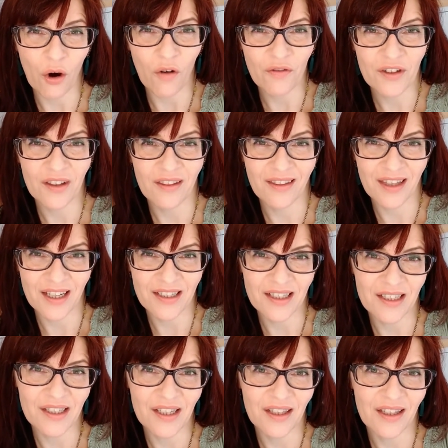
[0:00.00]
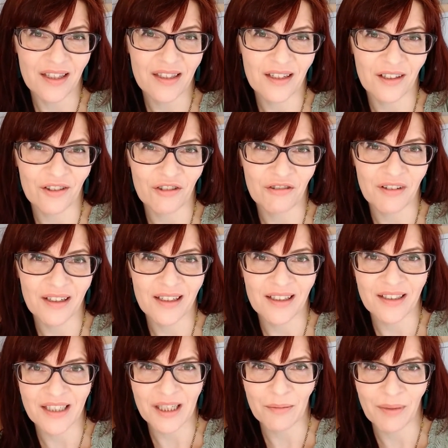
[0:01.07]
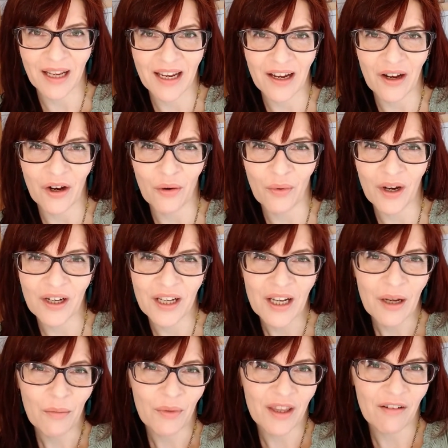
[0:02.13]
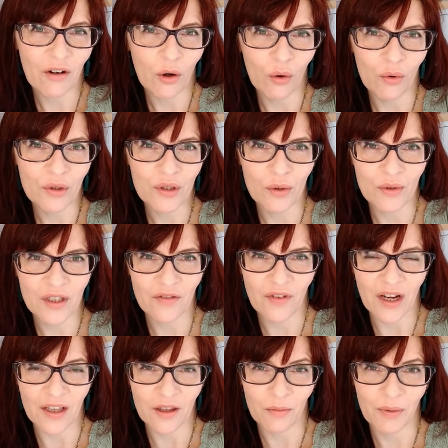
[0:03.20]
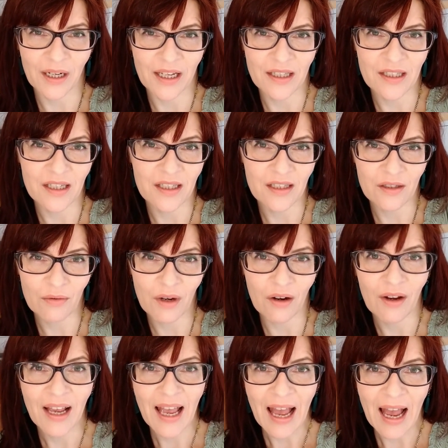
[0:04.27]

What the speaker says: Often theatres in this country display artwork, but there are all sorts of other places as well.